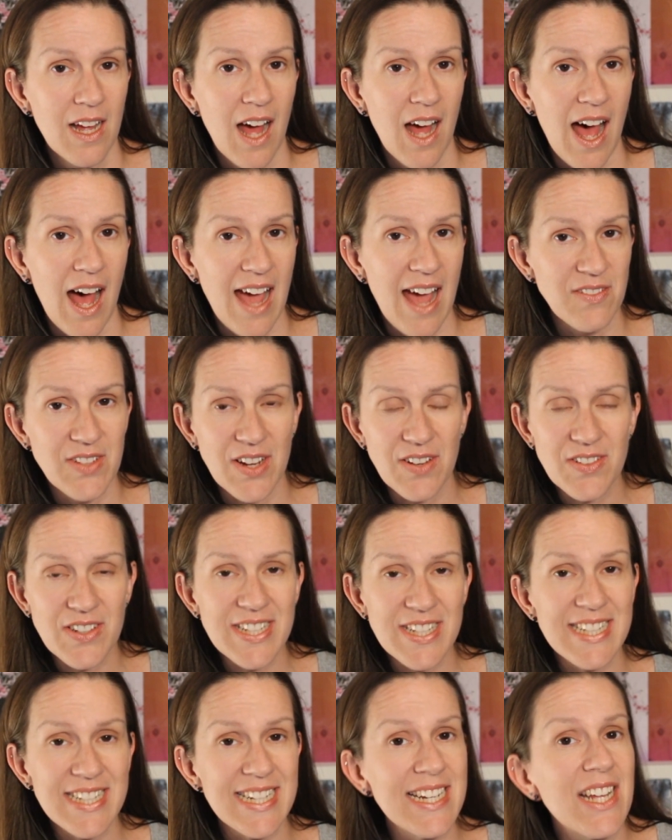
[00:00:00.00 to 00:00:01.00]
I've never
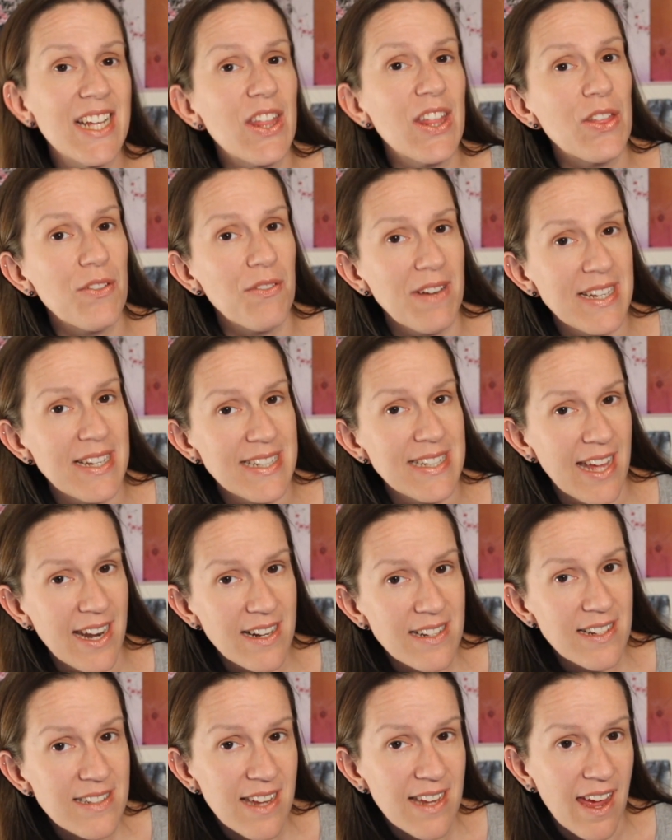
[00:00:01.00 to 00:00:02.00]
seen a
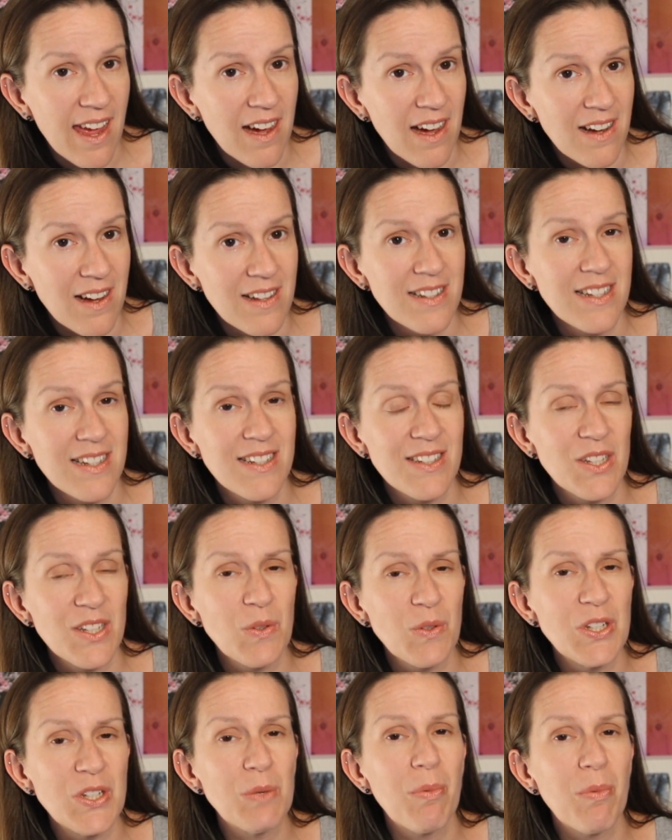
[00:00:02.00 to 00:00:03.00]
three-sided scale, so
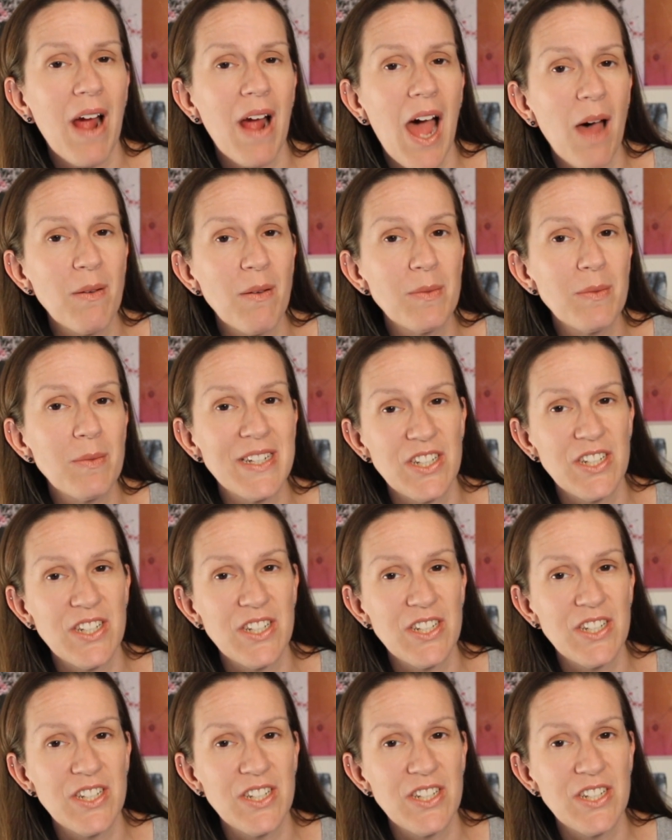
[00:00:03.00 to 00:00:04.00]
we should probably
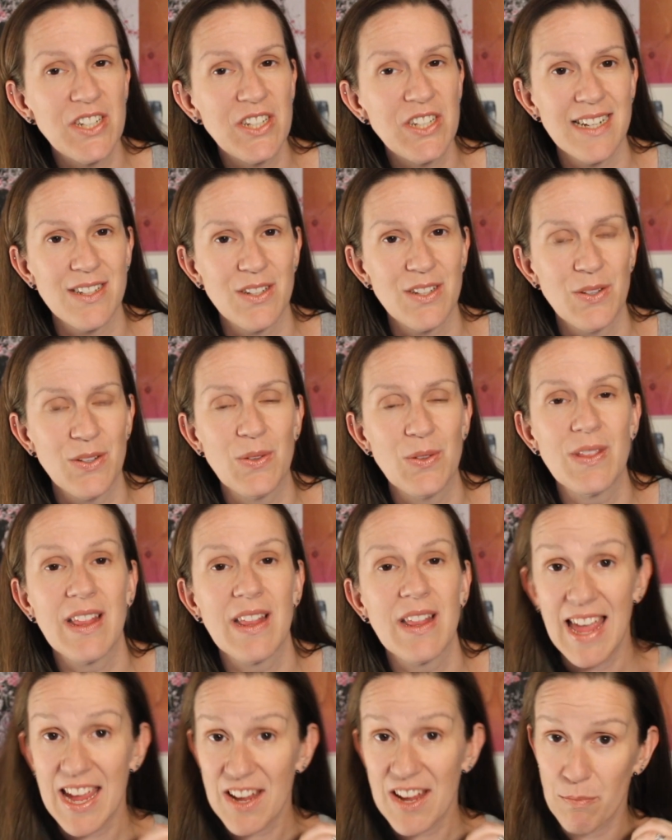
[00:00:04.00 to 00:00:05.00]
just add it to the
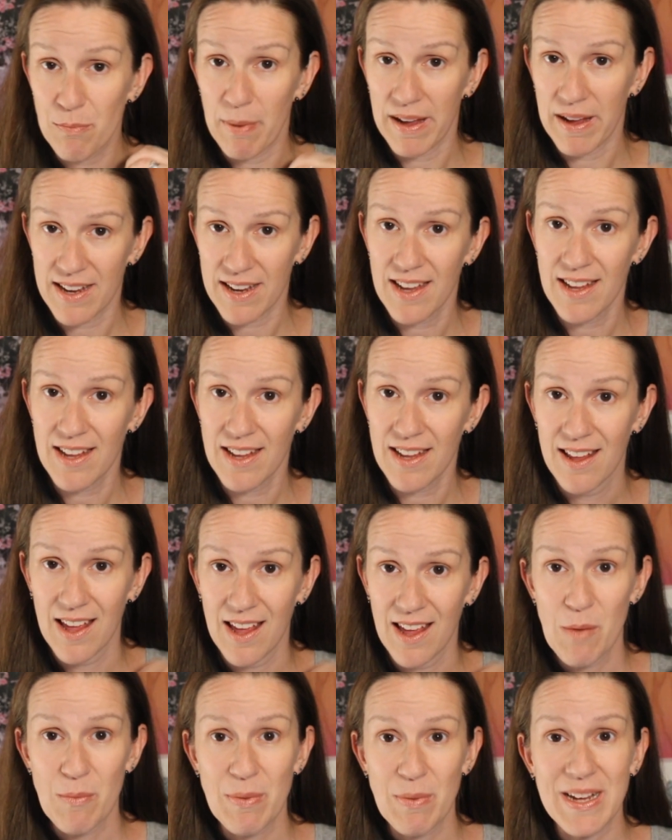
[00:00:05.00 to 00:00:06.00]
life bucket,
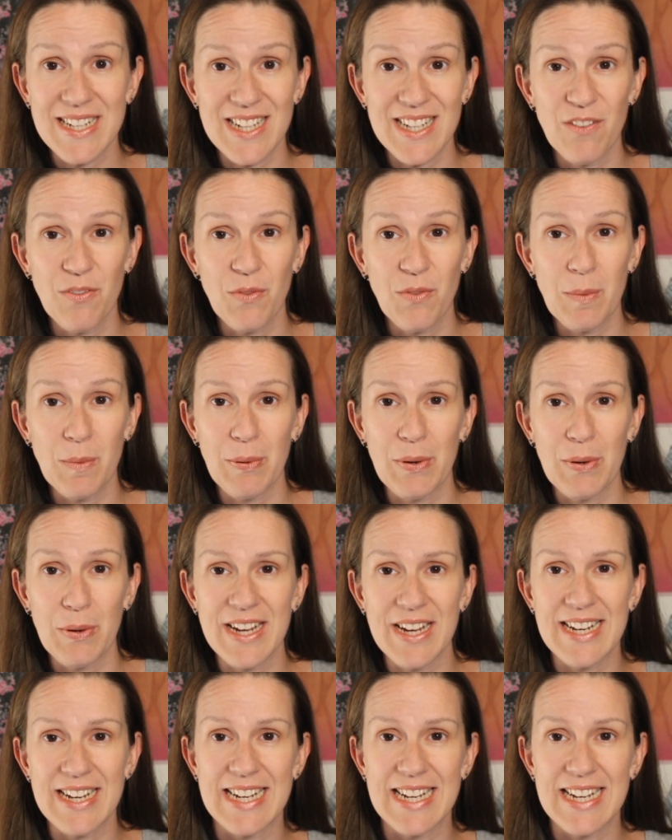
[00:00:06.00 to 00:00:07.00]
because if we put
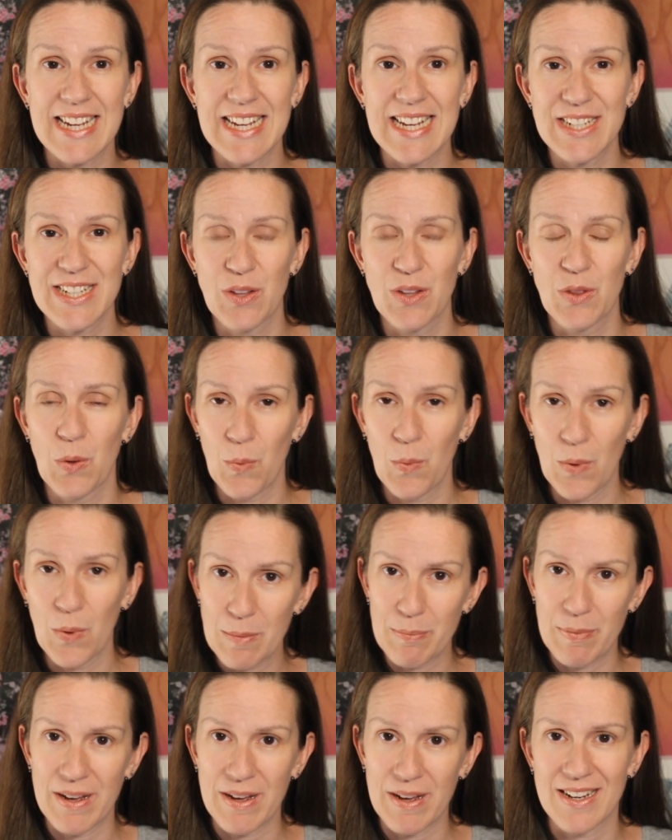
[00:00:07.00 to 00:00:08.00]
it into the
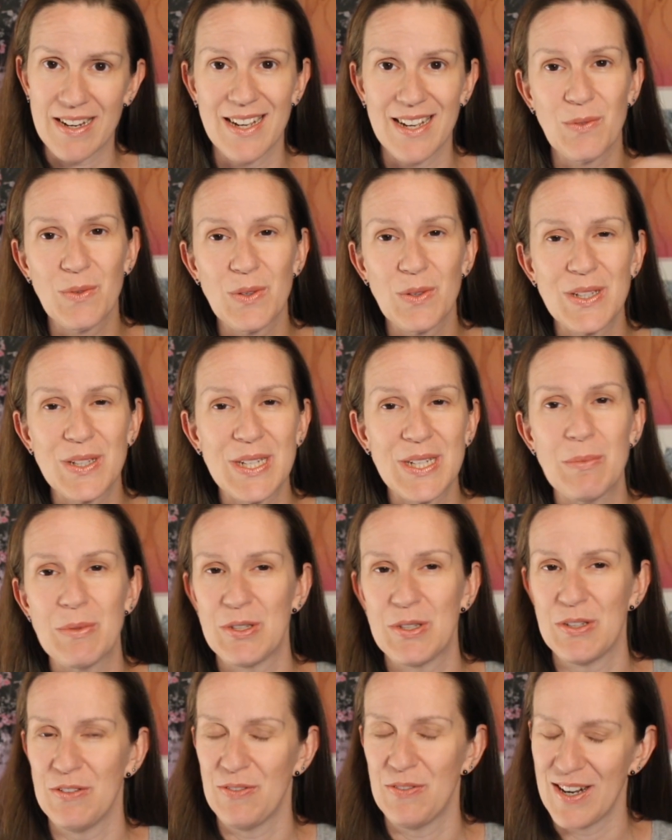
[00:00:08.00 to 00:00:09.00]
work bucket, we'll tip
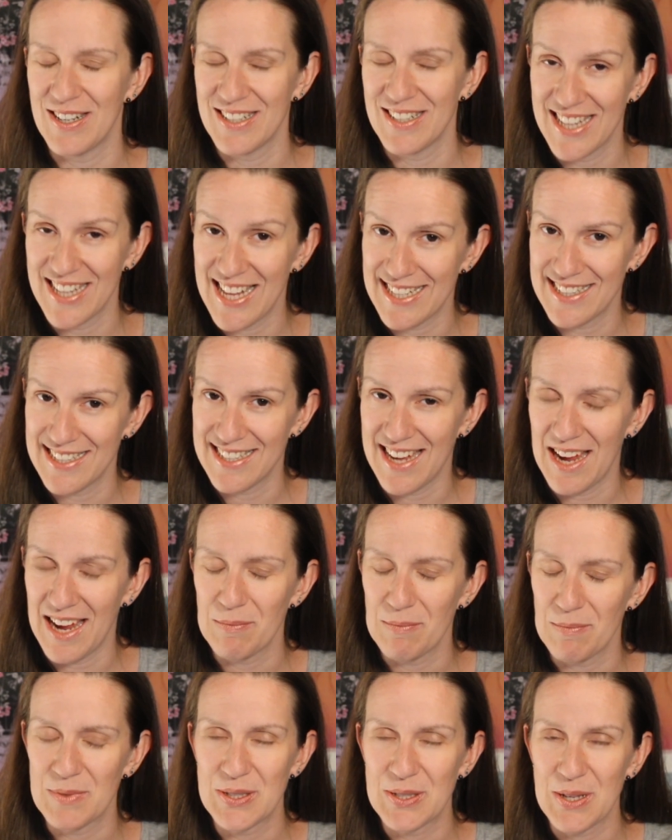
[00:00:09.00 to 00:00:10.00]
too far to that side.
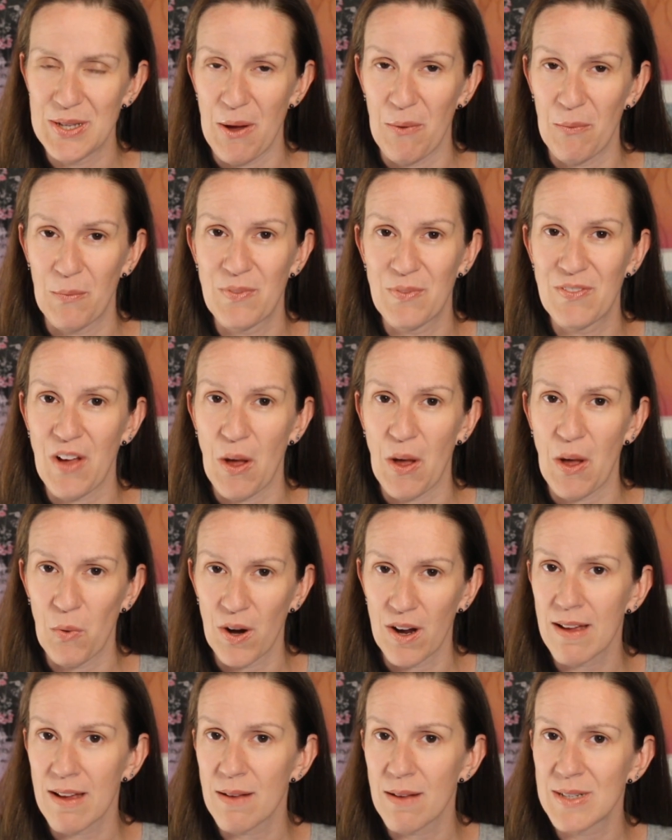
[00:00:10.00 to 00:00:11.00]
So we've got
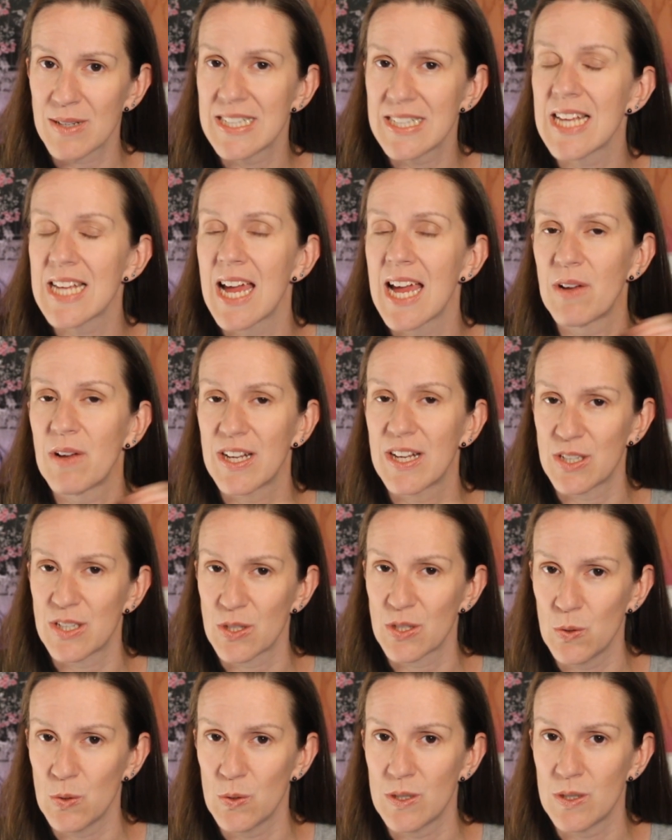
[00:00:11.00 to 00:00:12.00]
work on one side, we got
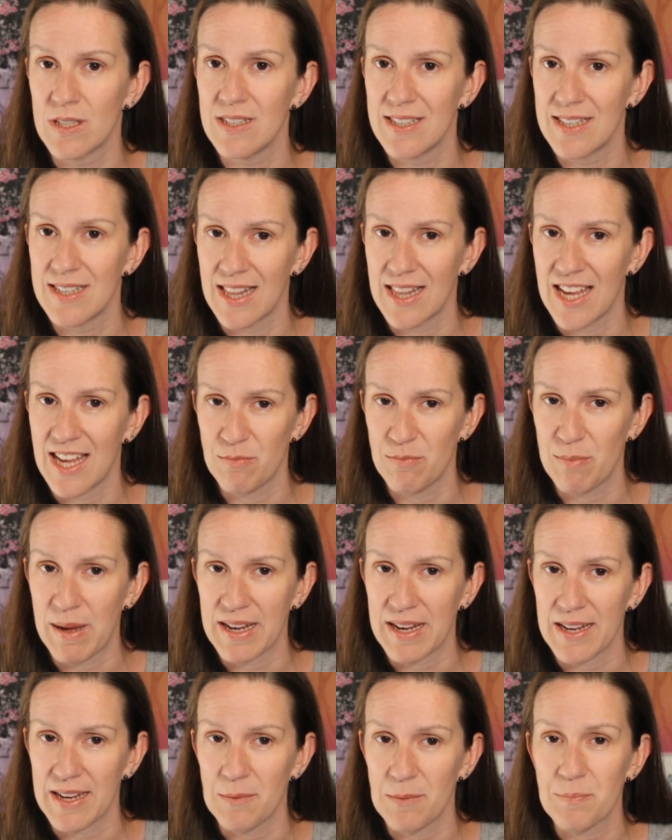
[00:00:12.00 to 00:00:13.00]
school in the life bucket.